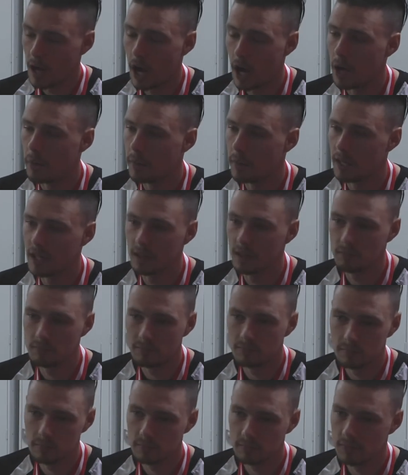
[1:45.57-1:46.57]
I'm in a
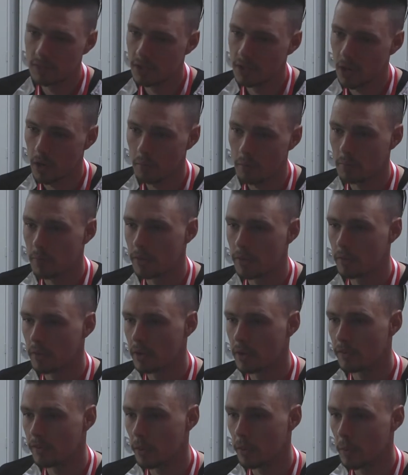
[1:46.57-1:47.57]
top
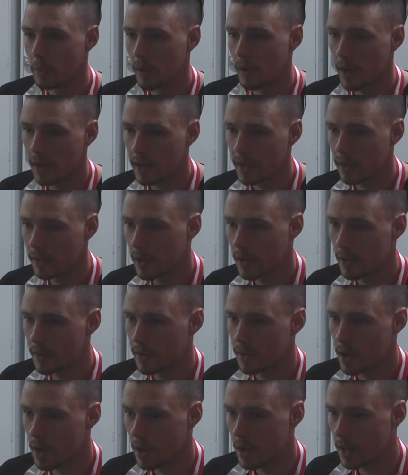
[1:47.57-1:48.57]
three or four bracket that I
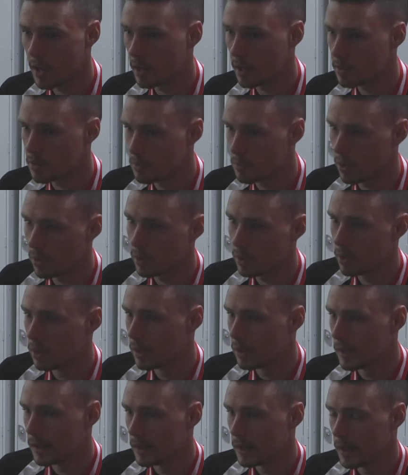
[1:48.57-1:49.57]
think I can get a spot.
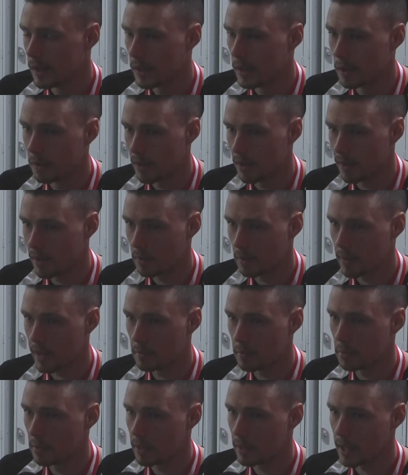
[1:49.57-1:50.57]
Um, and I think I'm
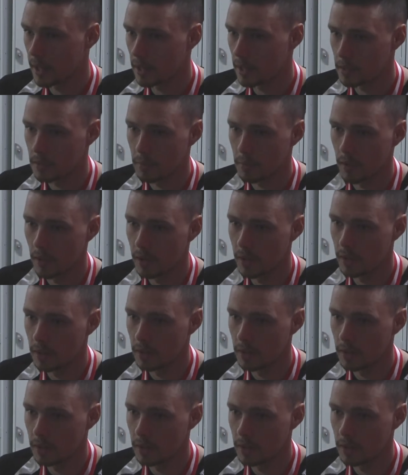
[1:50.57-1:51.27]
capable of getting a spot